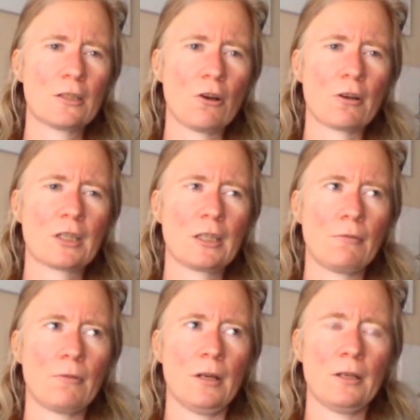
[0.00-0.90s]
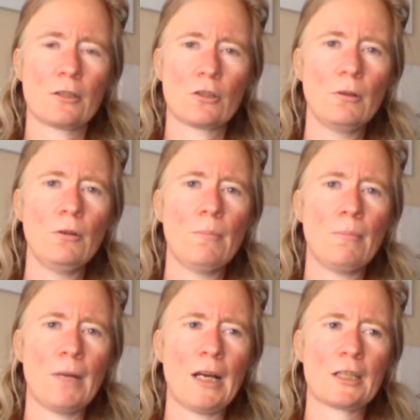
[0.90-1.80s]
toxic rot, too
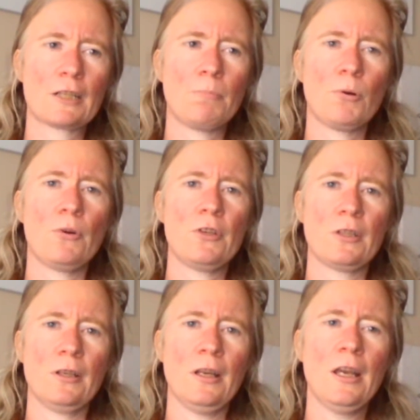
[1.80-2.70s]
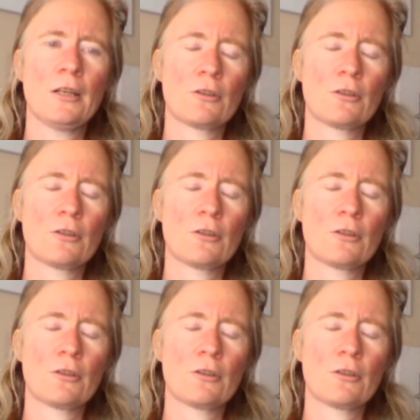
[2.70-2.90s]
much poison,